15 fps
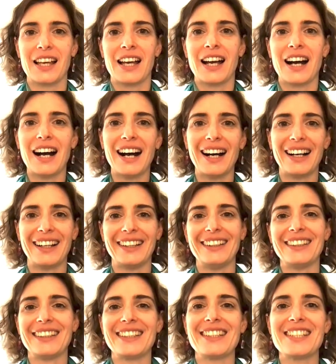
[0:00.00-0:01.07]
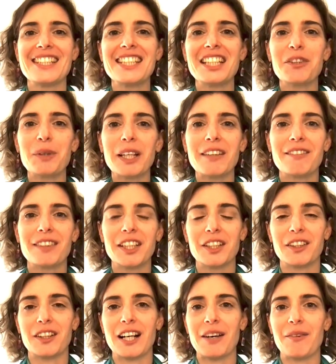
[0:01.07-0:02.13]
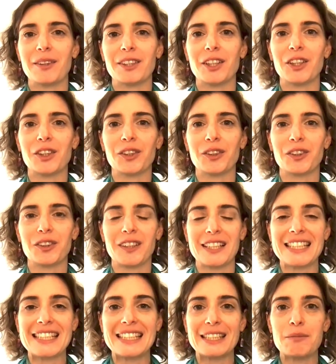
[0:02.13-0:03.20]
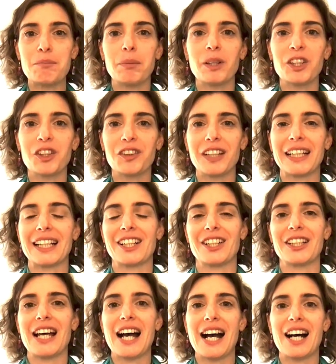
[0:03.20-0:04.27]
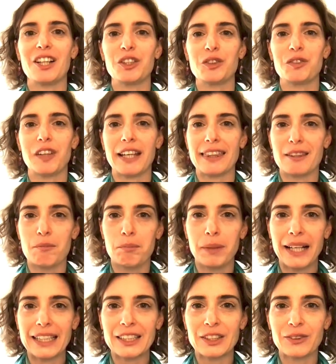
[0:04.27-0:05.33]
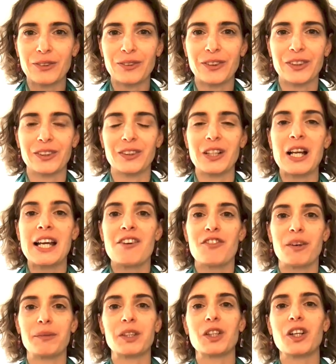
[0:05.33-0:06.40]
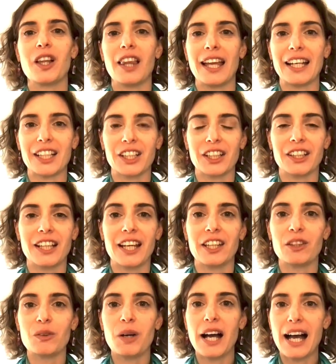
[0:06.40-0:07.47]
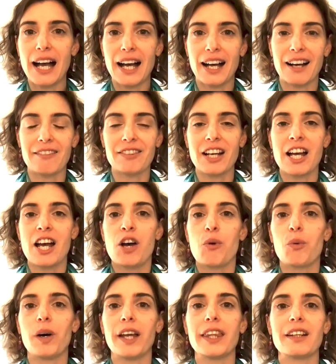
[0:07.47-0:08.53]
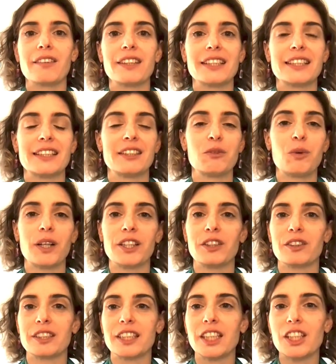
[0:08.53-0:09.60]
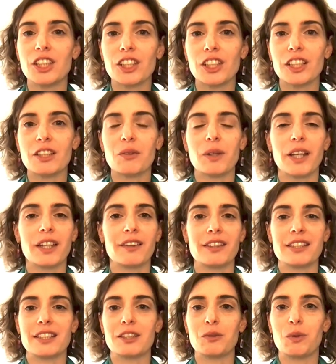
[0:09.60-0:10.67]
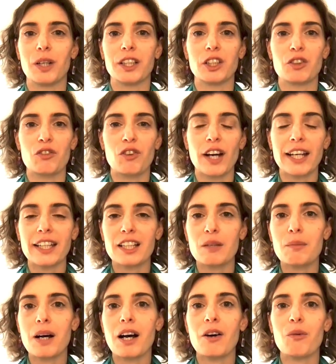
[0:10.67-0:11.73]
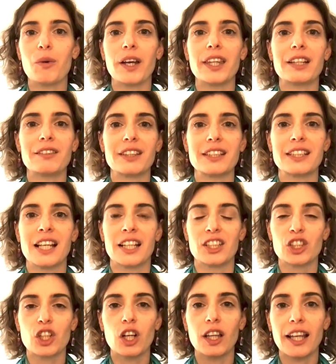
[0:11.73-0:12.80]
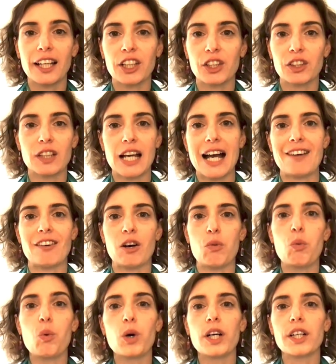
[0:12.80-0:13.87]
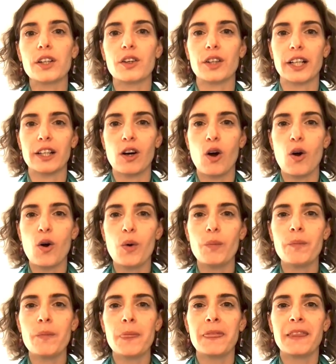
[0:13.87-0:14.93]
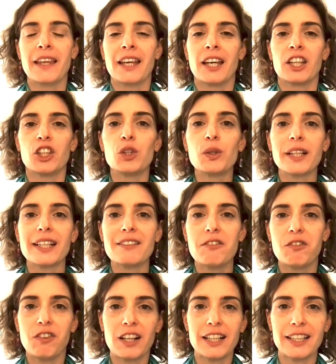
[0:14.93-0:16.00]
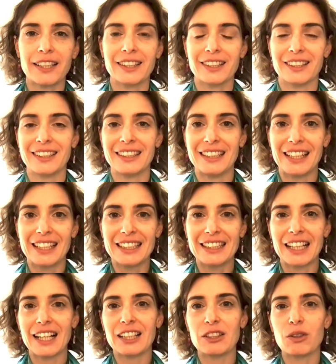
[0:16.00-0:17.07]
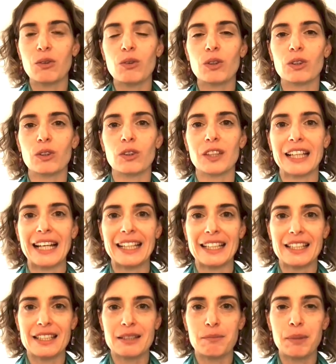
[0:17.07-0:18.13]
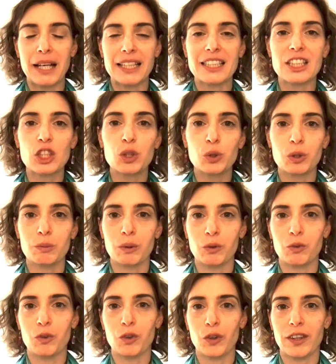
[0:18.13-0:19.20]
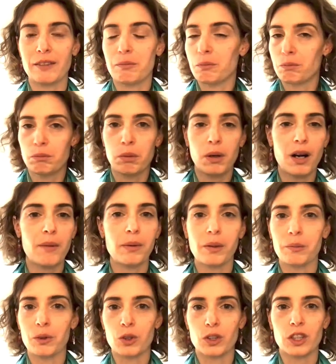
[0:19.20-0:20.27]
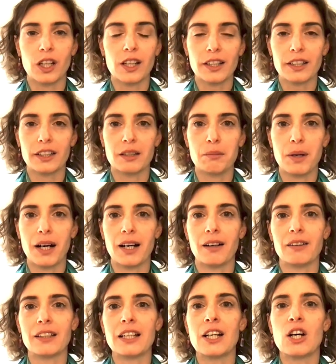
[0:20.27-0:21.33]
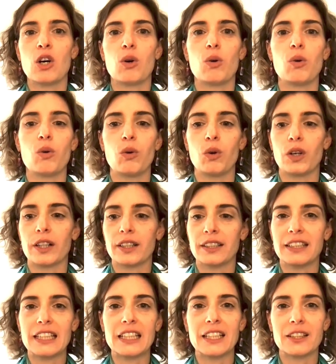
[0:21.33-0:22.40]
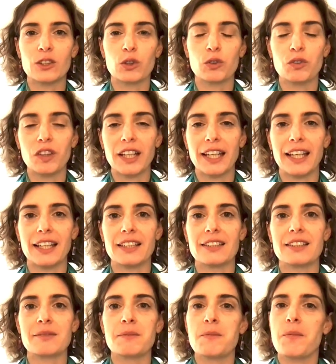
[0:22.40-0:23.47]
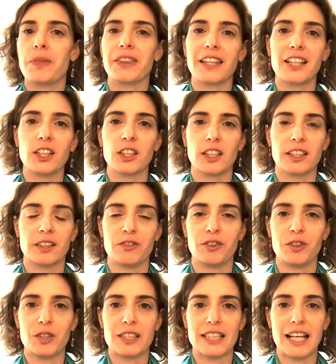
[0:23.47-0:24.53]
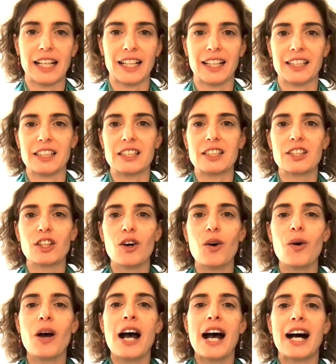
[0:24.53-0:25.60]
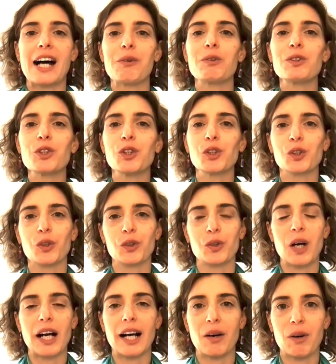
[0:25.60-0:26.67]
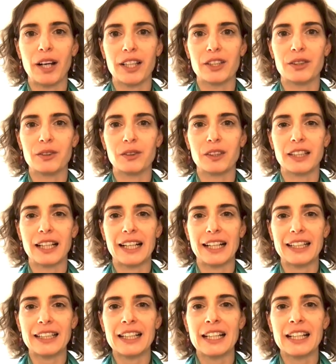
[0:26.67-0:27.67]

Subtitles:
Hi, in this quick video I want to show you a simple trick on how to find the best oil from the collection that you have. Whether it's the one you're teaching, whether it's the one you're writing about, whether it's the collection you have at work or at home, you can find the exact oil that is best suitable for the problem you're talking about or needing to face in just a few seconds. So I want to show you how I do that.